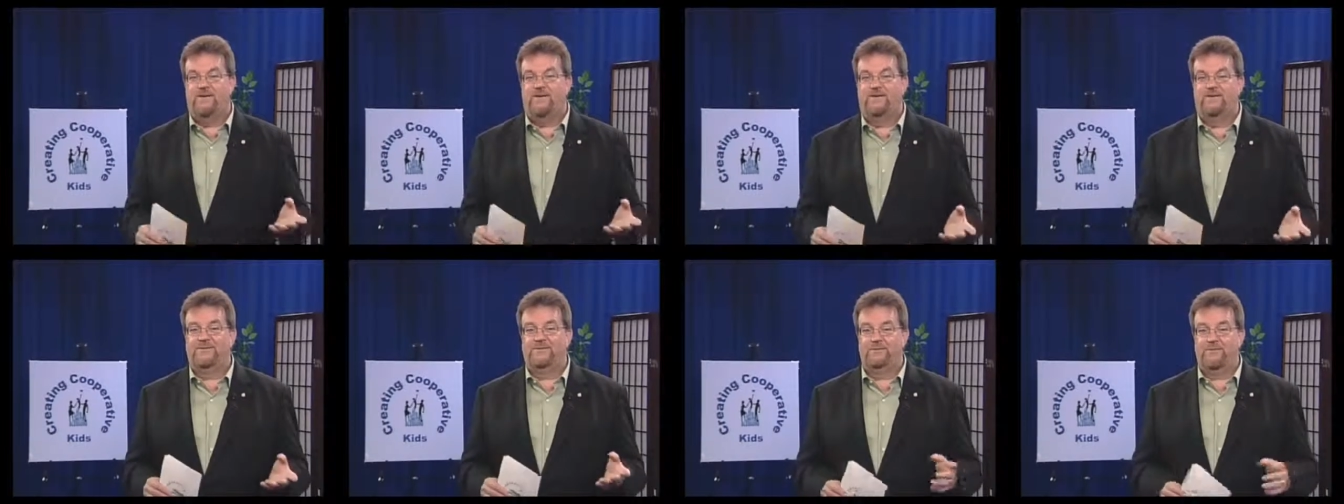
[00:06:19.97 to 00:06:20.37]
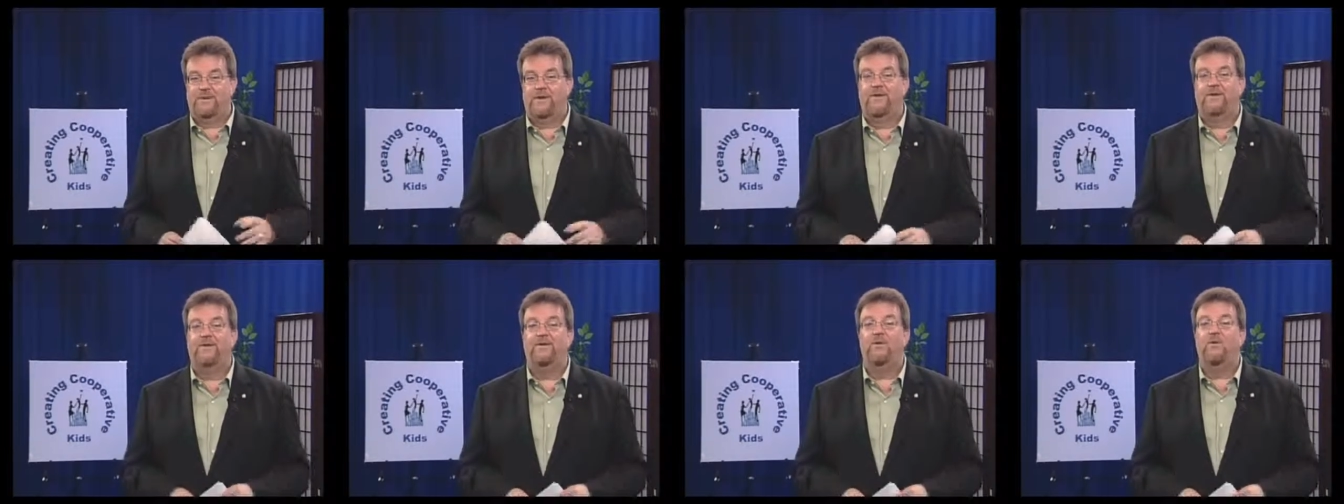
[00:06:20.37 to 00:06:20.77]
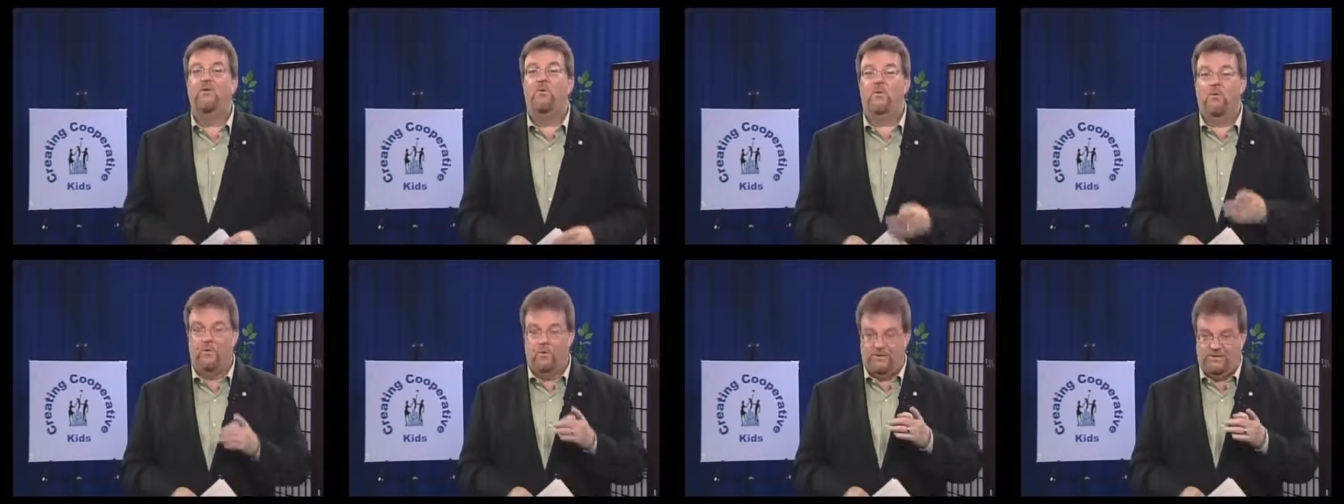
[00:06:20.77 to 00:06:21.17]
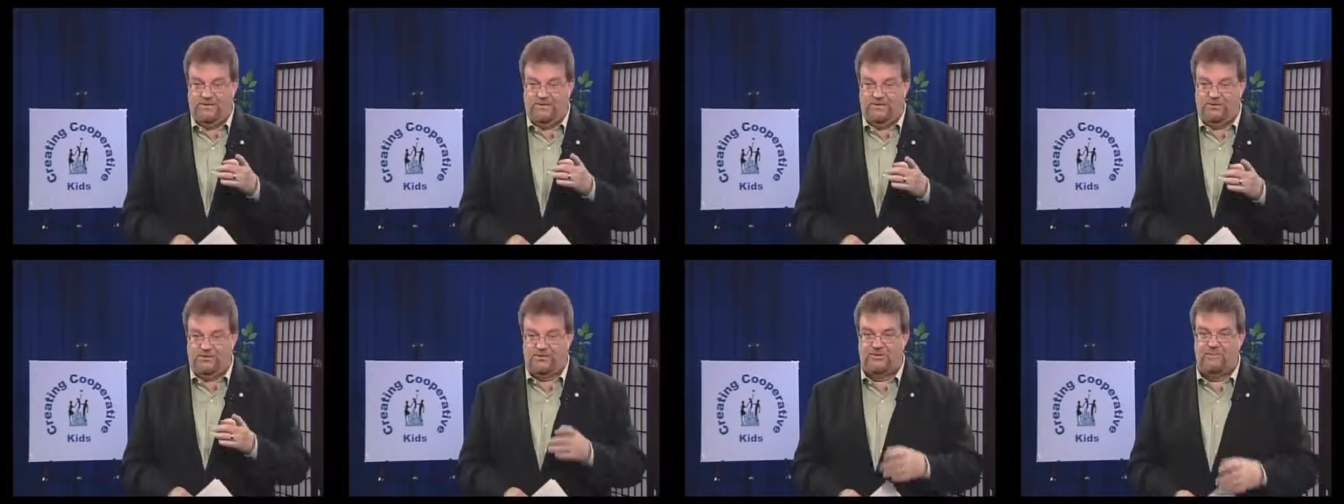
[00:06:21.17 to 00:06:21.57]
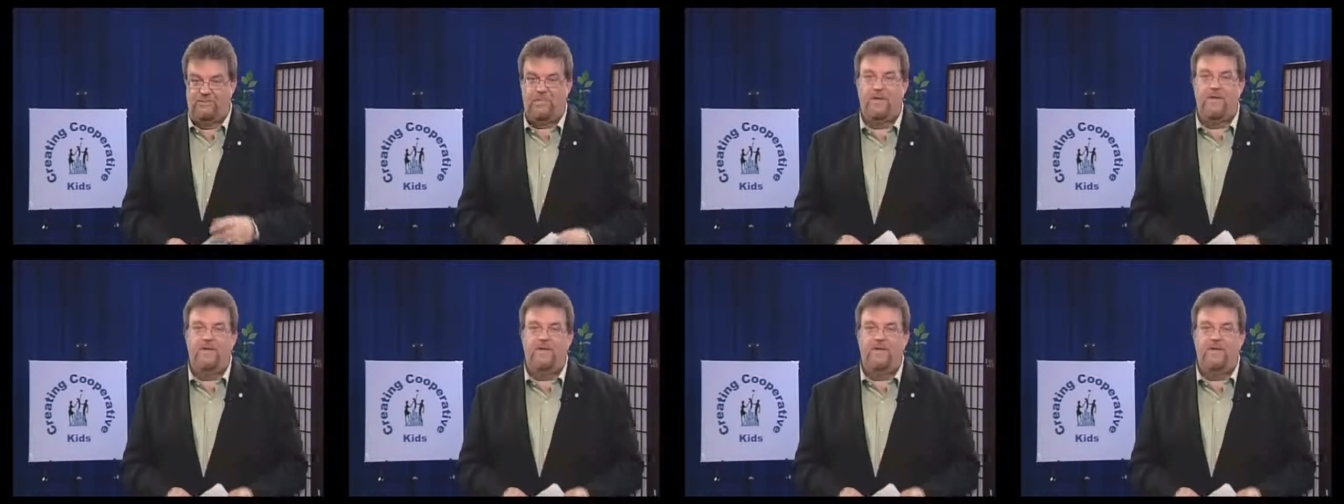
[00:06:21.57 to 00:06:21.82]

awesome parent or teacher.